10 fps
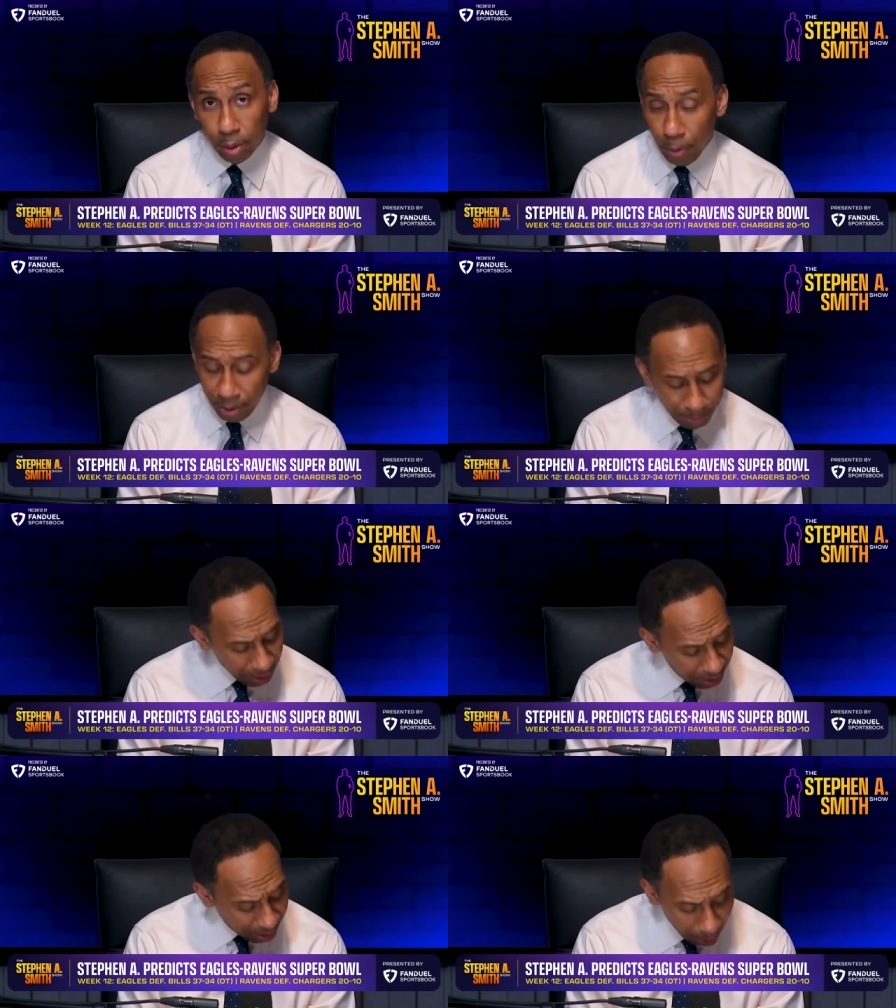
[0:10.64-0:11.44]
I want
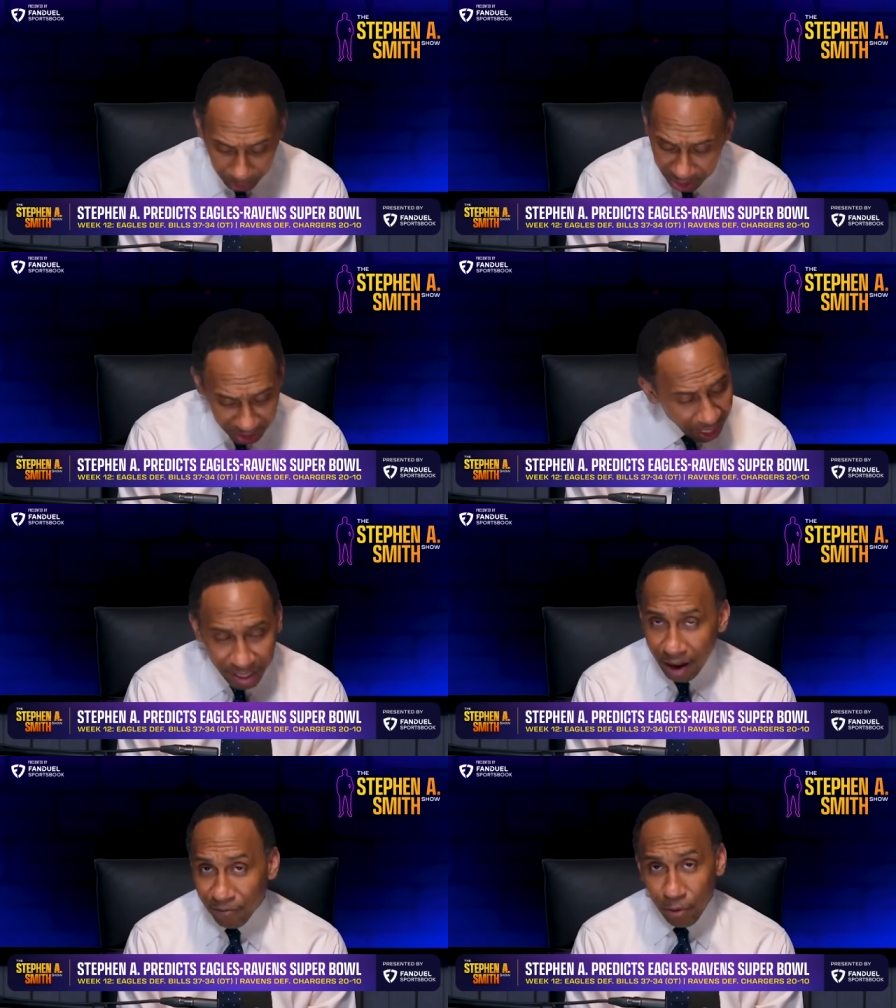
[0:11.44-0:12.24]
to state
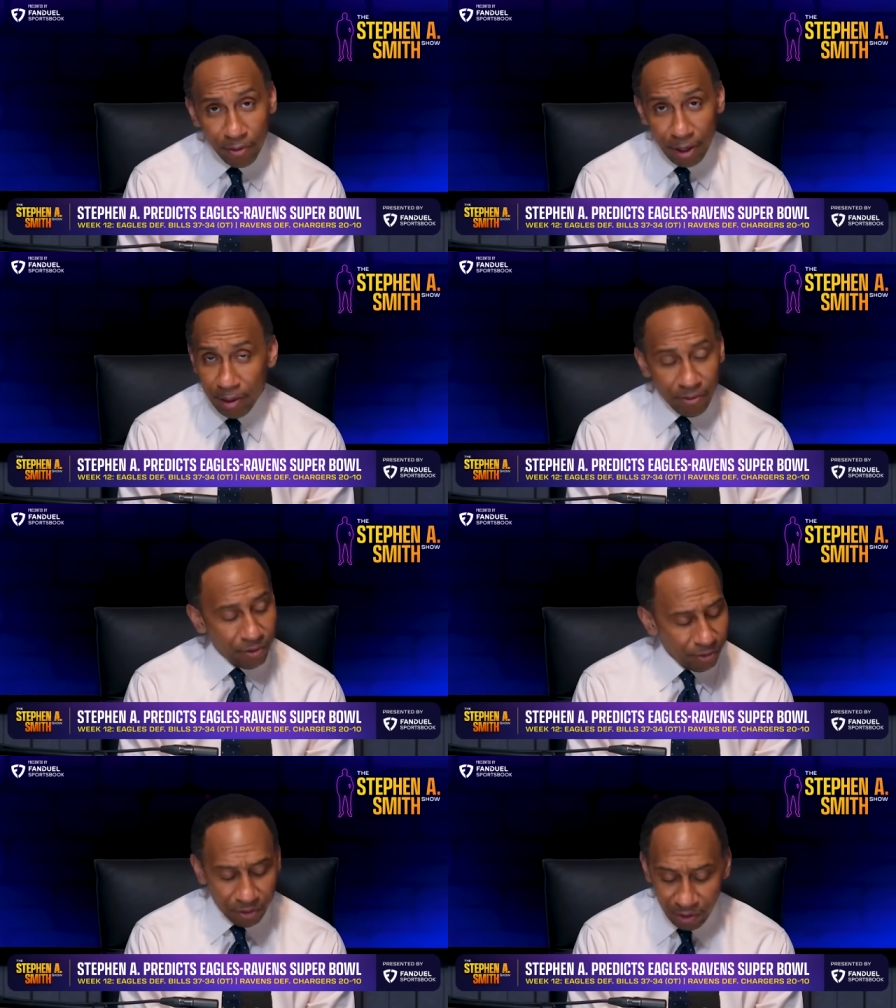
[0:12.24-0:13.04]
that for
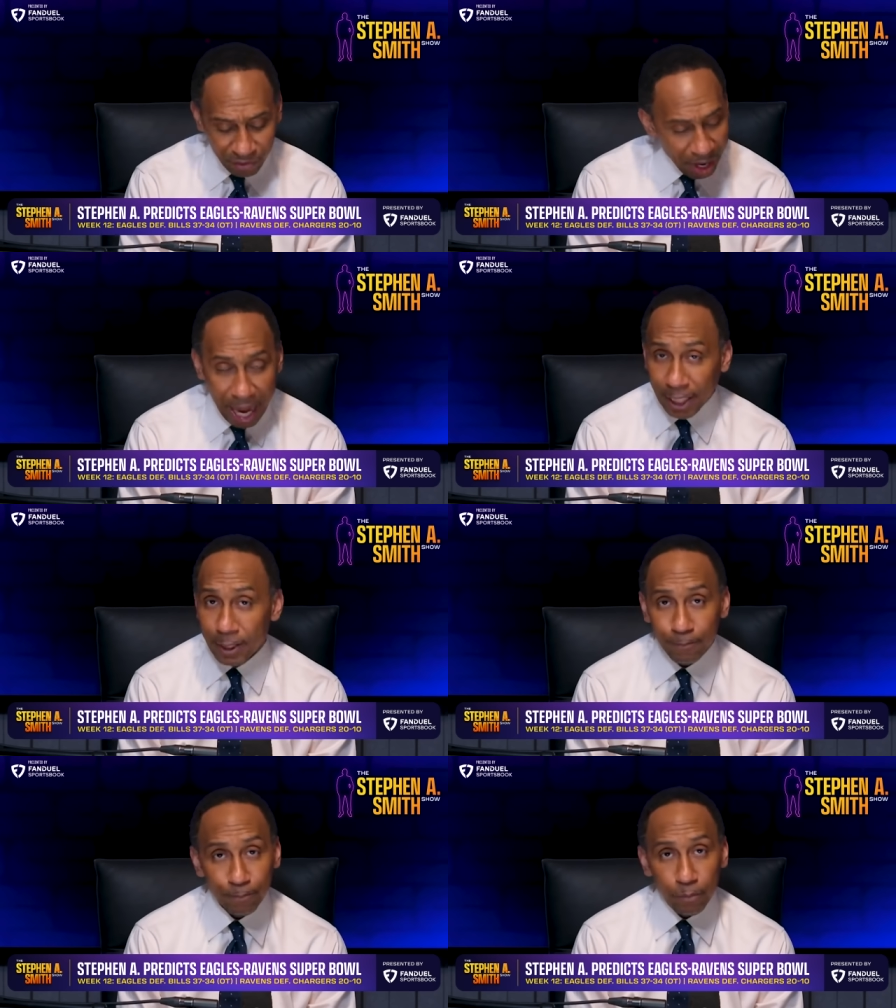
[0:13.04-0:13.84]
a fact.